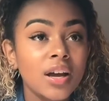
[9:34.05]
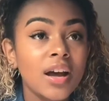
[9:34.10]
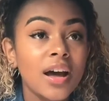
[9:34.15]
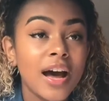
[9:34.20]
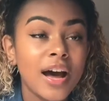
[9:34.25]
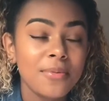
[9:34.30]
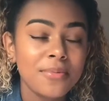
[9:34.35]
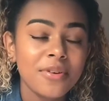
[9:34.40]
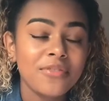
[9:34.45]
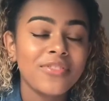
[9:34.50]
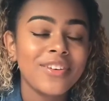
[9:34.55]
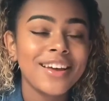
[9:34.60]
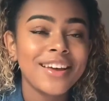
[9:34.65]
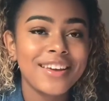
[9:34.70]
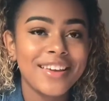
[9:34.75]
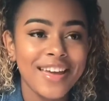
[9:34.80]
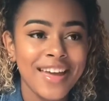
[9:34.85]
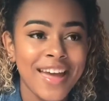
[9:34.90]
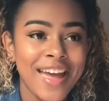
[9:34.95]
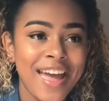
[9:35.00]
However,
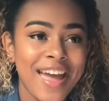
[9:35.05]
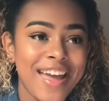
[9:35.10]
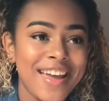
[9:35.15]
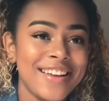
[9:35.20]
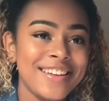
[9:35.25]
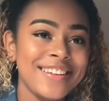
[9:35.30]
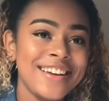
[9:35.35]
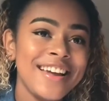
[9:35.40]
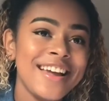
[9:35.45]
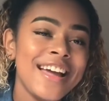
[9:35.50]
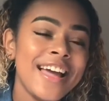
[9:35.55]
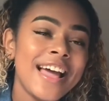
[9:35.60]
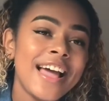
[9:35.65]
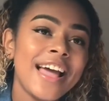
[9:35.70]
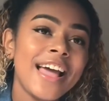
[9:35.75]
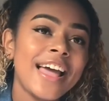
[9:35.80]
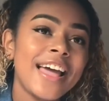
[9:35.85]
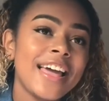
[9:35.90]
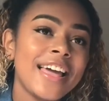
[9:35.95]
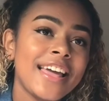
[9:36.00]
again,
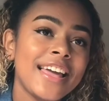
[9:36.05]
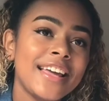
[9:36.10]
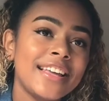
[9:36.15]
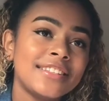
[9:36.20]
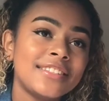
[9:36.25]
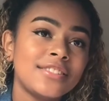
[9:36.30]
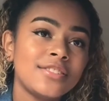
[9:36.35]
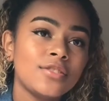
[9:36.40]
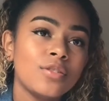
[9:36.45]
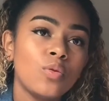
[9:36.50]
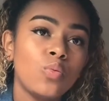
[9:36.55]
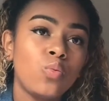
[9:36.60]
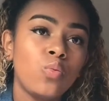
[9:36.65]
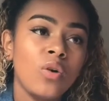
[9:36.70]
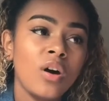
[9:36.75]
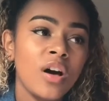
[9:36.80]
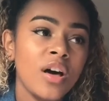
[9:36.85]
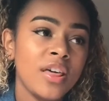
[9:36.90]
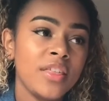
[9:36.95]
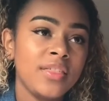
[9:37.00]
it's
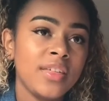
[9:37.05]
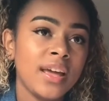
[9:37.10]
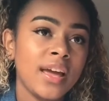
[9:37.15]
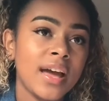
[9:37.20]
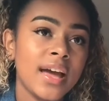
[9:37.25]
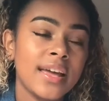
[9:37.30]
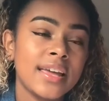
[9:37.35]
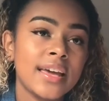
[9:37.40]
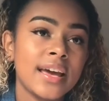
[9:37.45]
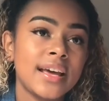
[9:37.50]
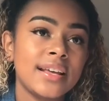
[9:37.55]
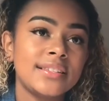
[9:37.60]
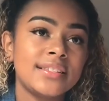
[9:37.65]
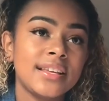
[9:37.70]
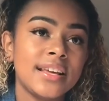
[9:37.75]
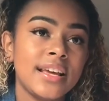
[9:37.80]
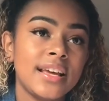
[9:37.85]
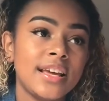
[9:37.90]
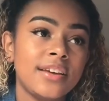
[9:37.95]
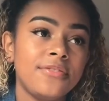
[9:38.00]
worth it, I guess,
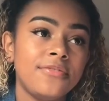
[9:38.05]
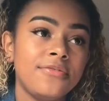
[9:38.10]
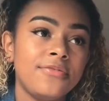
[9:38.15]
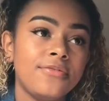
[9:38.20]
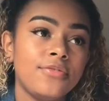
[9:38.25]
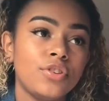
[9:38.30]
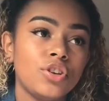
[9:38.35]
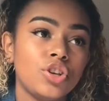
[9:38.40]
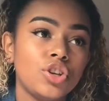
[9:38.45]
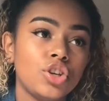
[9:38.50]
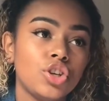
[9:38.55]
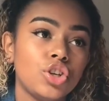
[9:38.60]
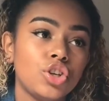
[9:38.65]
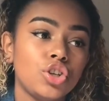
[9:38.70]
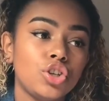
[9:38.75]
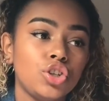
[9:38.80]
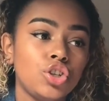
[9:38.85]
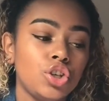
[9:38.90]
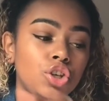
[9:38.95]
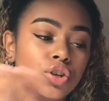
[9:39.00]
if
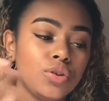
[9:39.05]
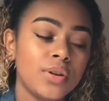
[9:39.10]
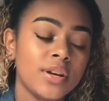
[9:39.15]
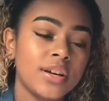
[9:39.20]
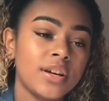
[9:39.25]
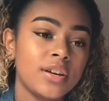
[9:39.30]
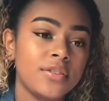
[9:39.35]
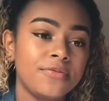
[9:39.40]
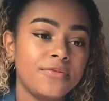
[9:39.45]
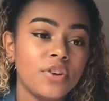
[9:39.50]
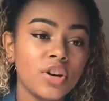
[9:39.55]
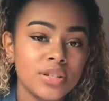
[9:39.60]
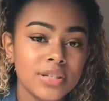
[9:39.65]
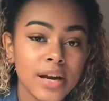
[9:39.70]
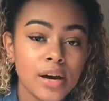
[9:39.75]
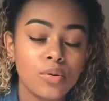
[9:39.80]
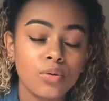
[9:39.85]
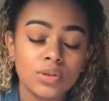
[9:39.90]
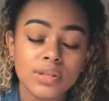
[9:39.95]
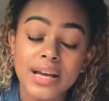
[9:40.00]
you can find
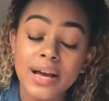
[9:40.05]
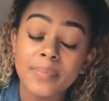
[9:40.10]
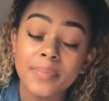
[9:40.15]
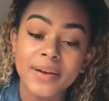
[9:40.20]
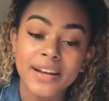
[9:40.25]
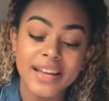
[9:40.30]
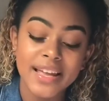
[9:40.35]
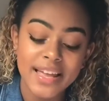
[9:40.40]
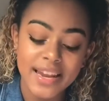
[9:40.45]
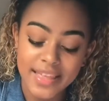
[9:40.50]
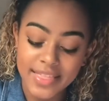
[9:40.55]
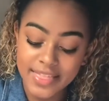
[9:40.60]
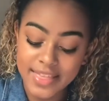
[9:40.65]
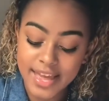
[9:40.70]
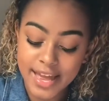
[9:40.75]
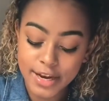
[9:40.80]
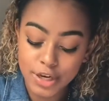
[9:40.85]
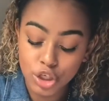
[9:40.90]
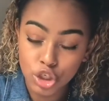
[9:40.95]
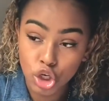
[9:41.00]
out what's happening in the
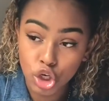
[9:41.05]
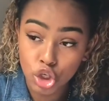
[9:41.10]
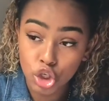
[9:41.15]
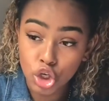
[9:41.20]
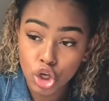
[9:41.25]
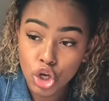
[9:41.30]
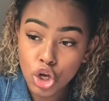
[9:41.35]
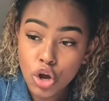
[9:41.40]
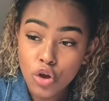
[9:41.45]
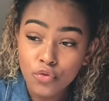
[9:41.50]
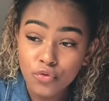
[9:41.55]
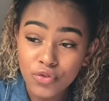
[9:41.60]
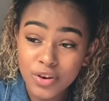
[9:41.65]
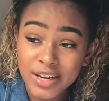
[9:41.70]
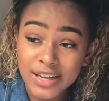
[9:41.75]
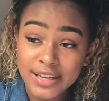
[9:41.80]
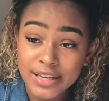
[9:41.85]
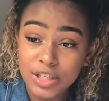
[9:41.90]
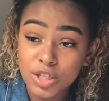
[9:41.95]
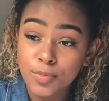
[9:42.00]
end.
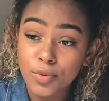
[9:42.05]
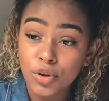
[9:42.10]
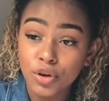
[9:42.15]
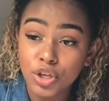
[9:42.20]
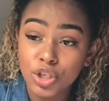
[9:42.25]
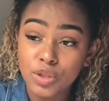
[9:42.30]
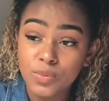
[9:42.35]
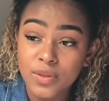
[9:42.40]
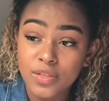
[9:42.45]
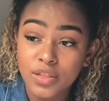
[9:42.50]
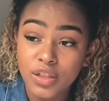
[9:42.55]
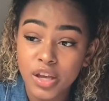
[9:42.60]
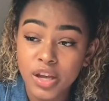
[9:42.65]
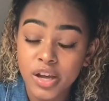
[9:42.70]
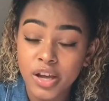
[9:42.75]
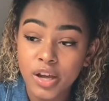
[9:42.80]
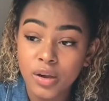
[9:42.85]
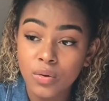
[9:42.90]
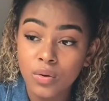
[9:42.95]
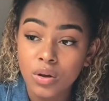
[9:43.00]
Really, to be honest with
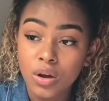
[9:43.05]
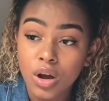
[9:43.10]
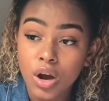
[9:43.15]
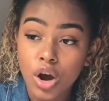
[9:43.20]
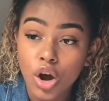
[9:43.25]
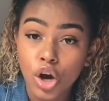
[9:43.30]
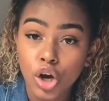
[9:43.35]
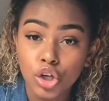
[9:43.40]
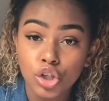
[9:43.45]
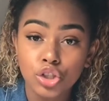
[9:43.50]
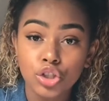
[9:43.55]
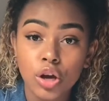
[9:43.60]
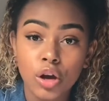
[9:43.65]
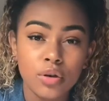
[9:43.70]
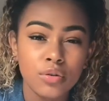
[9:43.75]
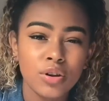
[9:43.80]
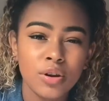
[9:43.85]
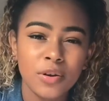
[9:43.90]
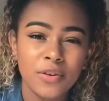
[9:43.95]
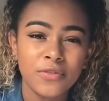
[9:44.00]
you, I
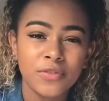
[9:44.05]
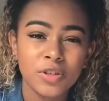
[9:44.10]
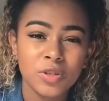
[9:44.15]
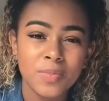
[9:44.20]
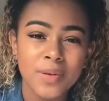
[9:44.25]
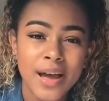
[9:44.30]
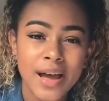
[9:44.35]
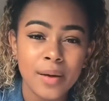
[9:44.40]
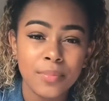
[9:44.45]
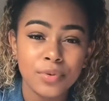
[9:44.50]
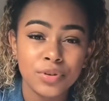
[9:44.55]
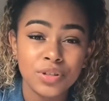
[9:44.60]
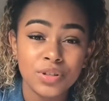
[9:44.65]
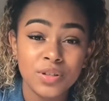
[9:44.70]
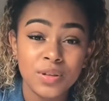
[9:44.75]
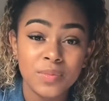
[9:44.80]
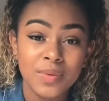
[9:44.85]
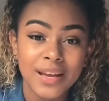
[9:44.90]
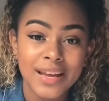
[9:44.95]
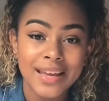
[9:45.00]
don't know if I'd be able to
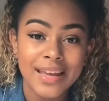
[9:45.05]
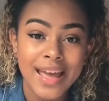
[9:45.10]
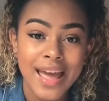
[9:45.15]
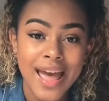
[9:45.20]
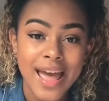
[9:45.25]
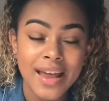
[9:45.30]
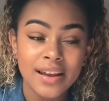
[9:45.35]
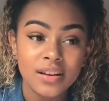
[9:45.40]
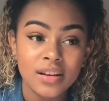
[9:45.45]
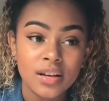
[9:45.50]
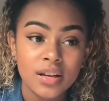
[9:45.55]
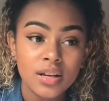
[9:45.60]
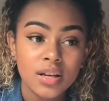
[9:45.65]
do it again.